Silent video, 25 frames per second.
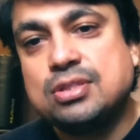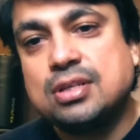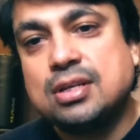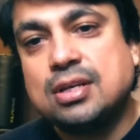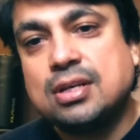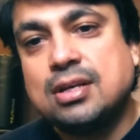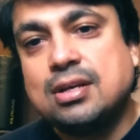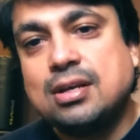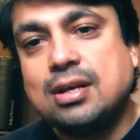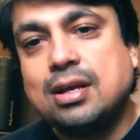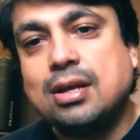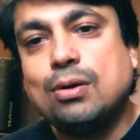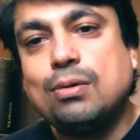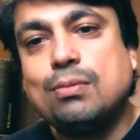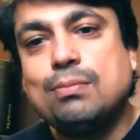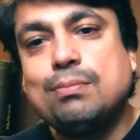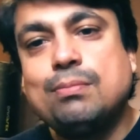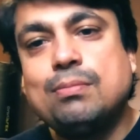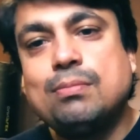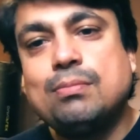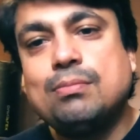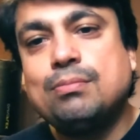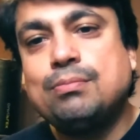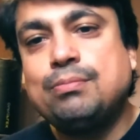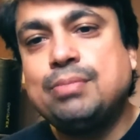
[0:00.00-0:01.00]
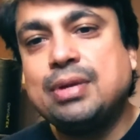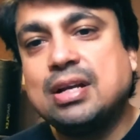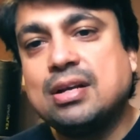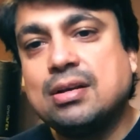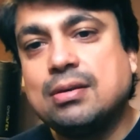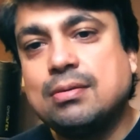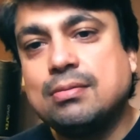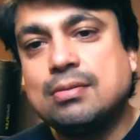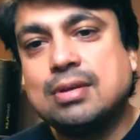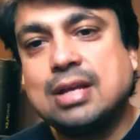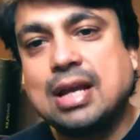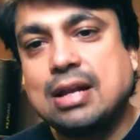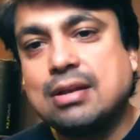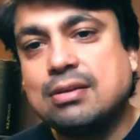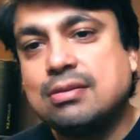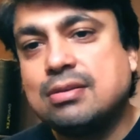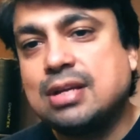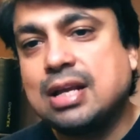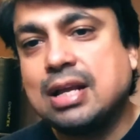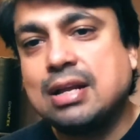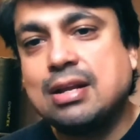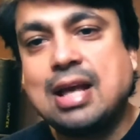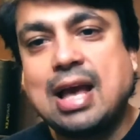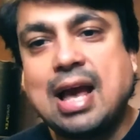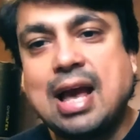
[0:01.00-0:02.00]

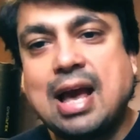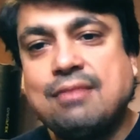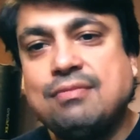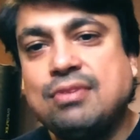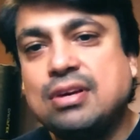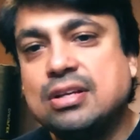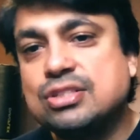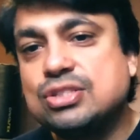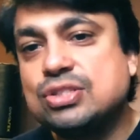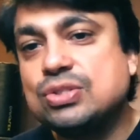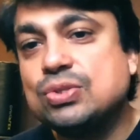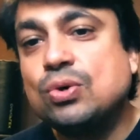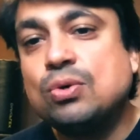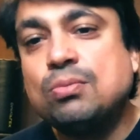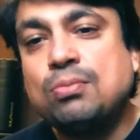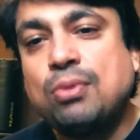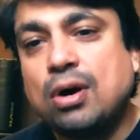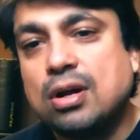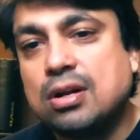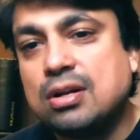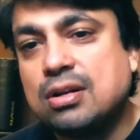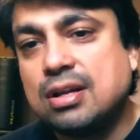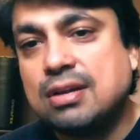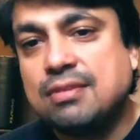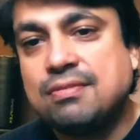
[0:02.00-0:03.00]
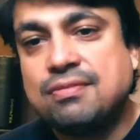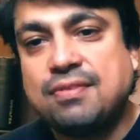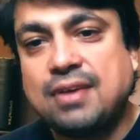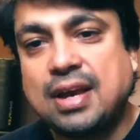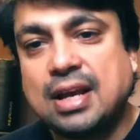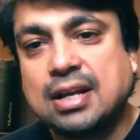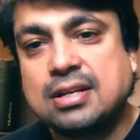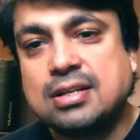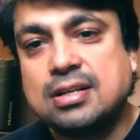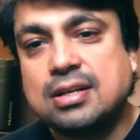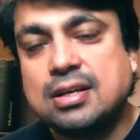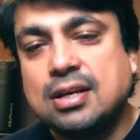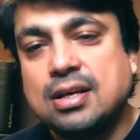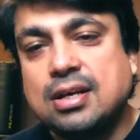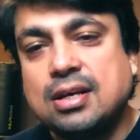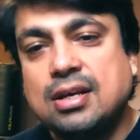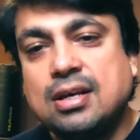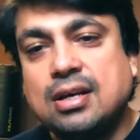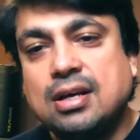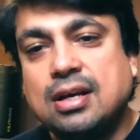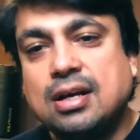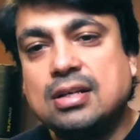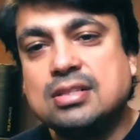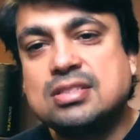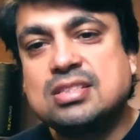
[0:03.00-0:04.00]
can have a snowball effect.
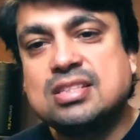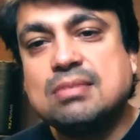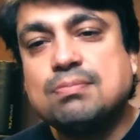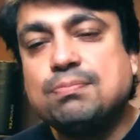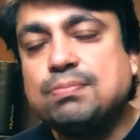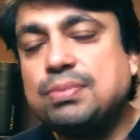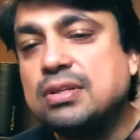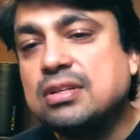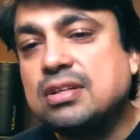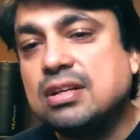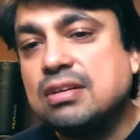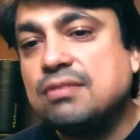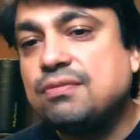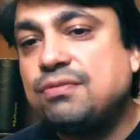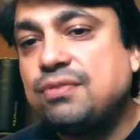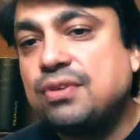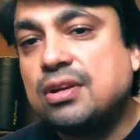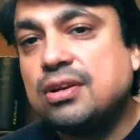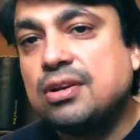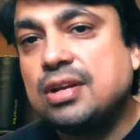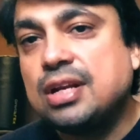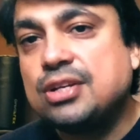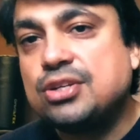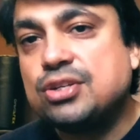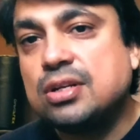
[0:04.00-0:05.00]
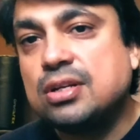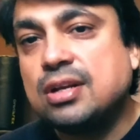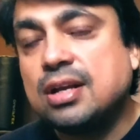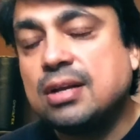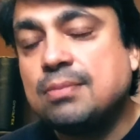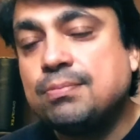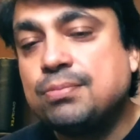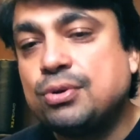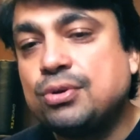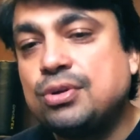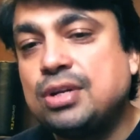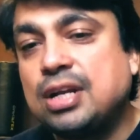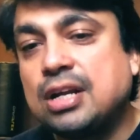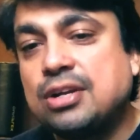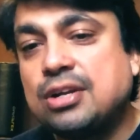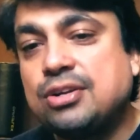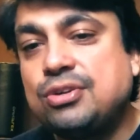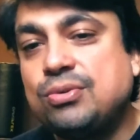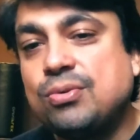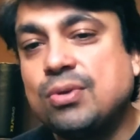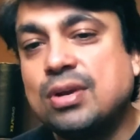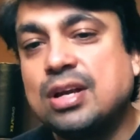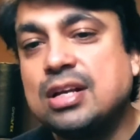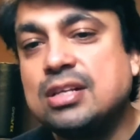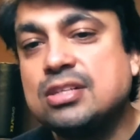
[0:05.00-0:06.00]
Simple configuration can protect you
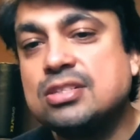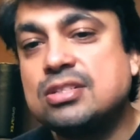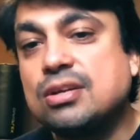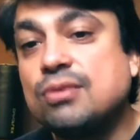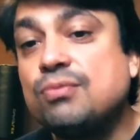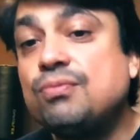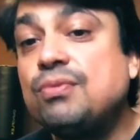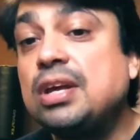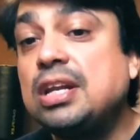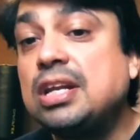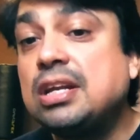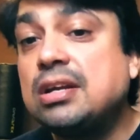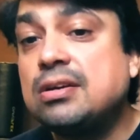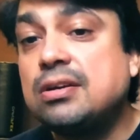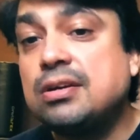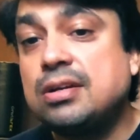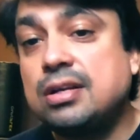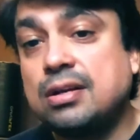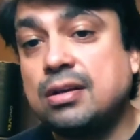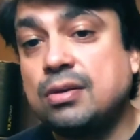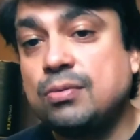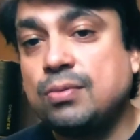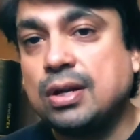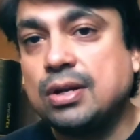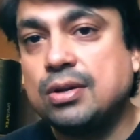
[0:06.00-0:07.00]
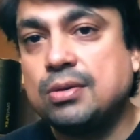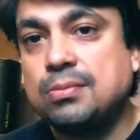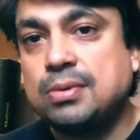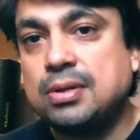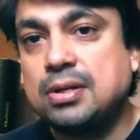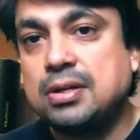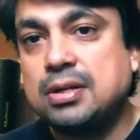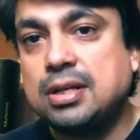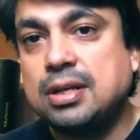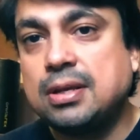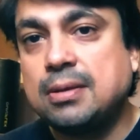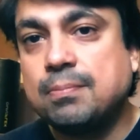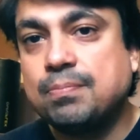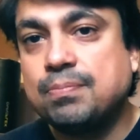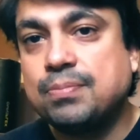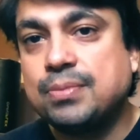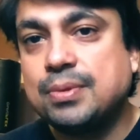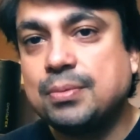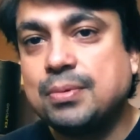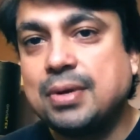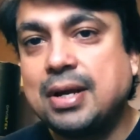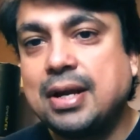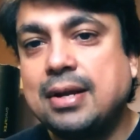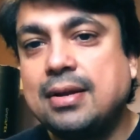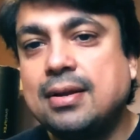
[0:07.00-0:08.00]
against a very critical vulnerability,
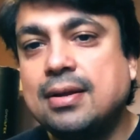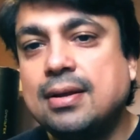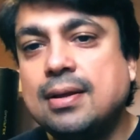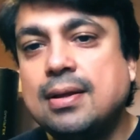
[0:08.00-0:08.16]
right?